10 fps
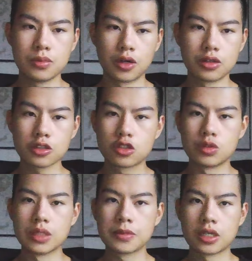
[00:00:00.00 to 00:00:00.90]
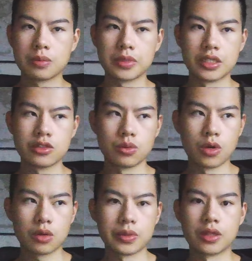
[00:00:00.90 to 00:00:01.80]
are not dream companies to
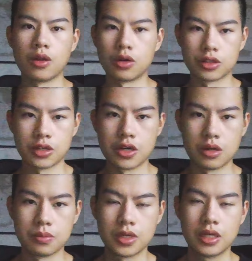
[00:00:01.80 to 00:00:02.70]
work with long term,